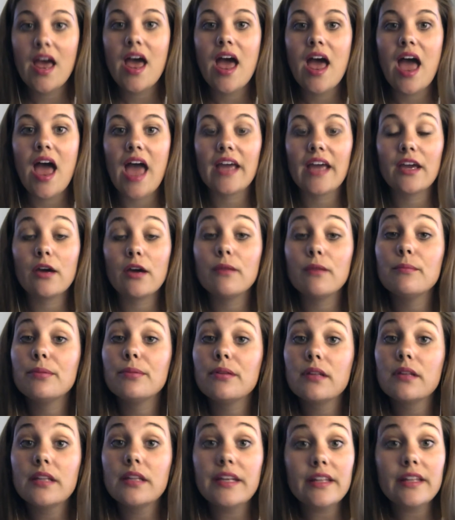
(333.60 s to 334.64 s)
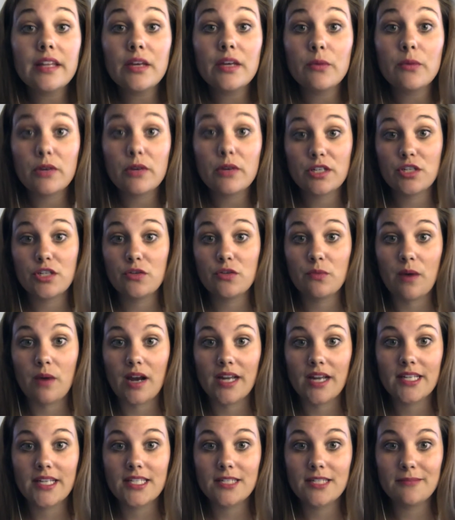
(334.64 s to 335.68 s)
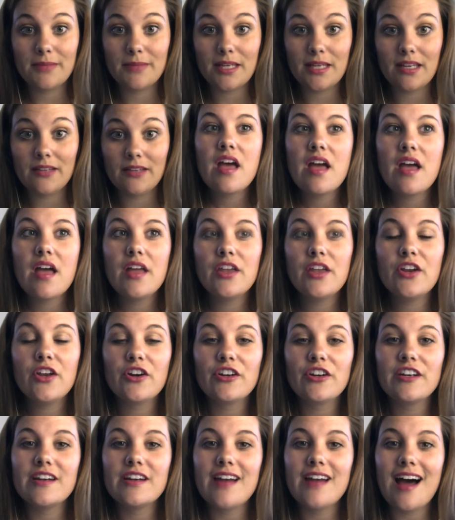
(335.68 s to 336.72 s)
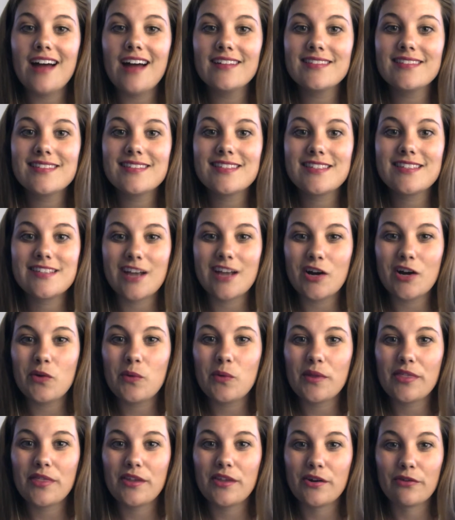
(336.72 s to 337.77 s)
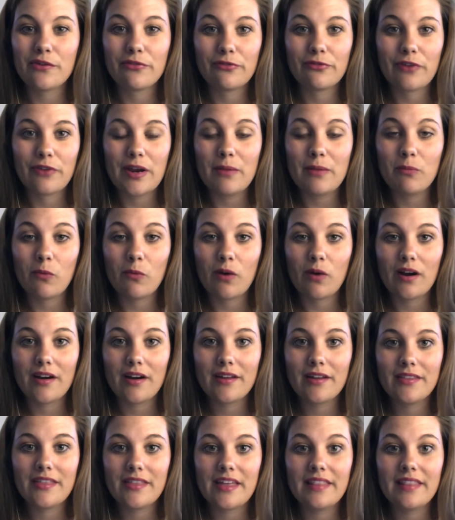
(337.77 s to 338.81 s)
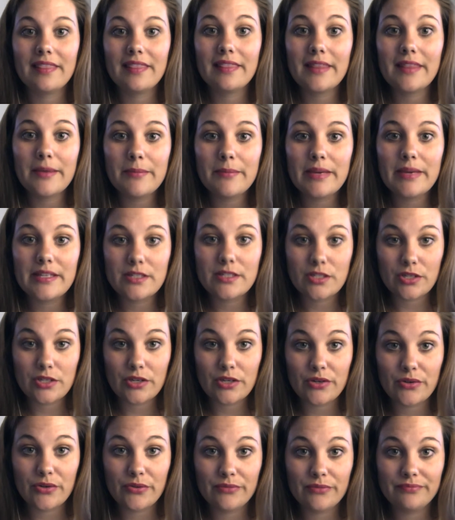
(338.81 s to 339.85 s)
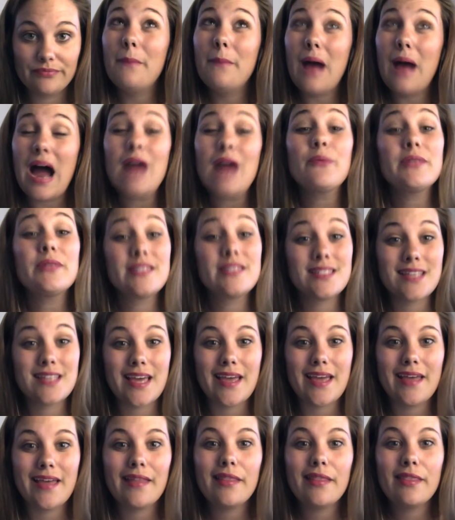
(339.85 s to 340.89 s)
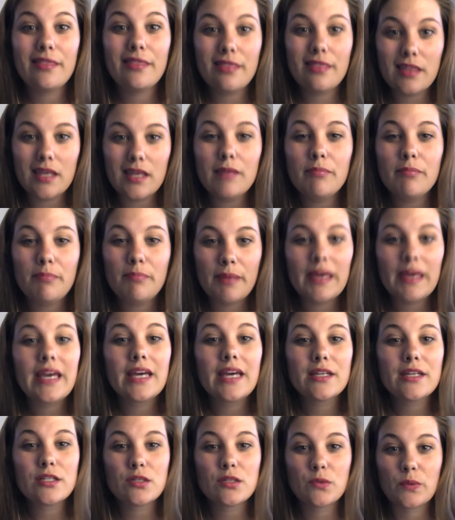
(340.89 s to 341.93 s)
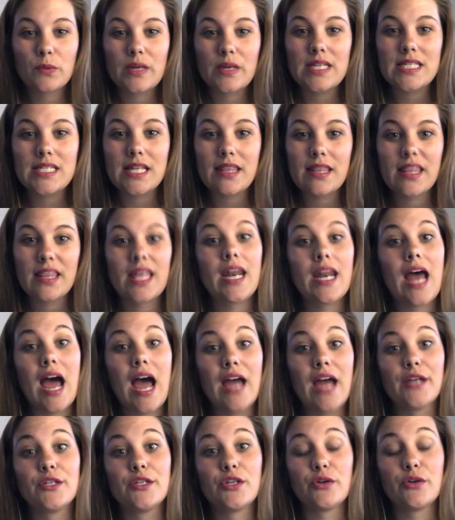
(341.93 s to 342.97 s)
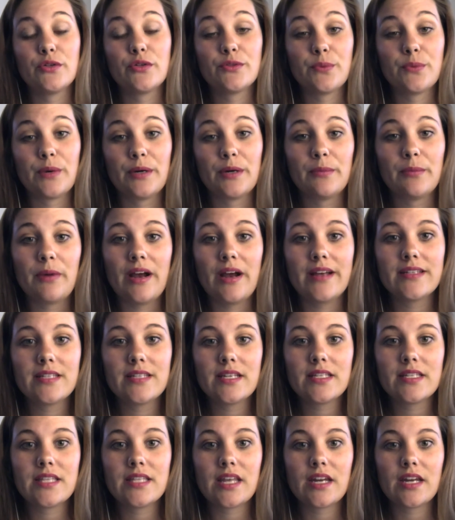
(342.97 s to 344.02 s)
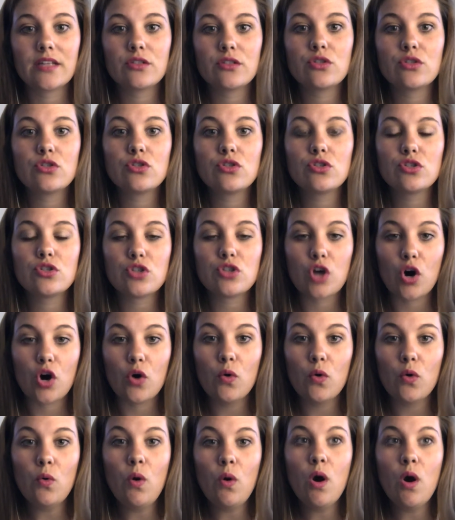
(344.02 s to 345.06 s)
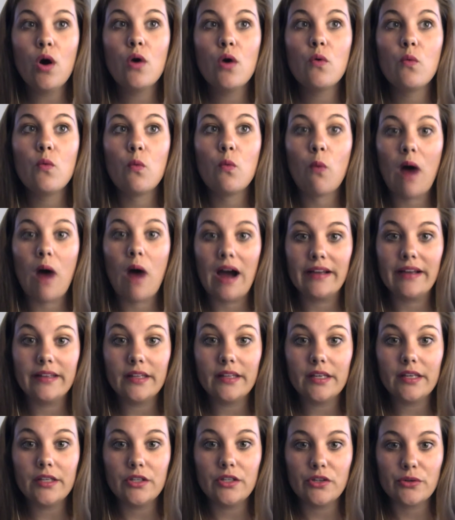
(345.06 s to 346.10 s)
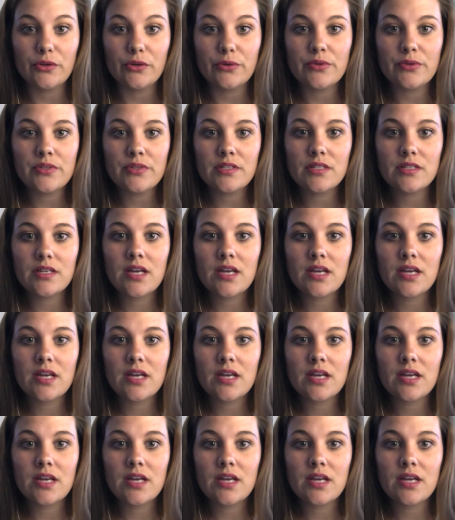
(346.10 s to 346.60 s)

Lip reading: and completely what you want it to be. You're not stuck within a framework that limits you. I would say the biggest reason that I chose WordPress is that it's so widely used